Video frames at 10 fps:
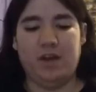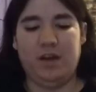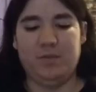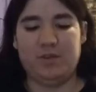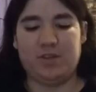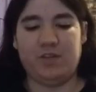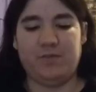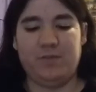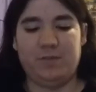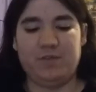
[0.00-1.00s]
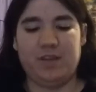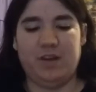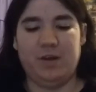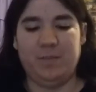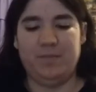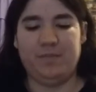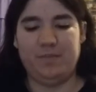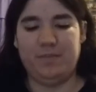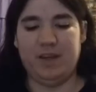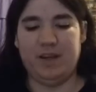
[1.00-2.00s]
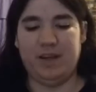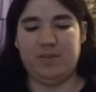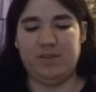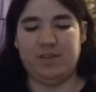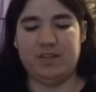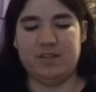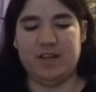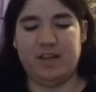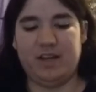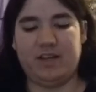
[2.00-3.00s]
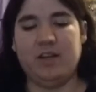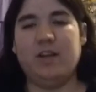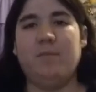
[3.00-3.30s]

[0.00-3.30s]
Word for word: Um, there's other films that um that I have on the list that I like.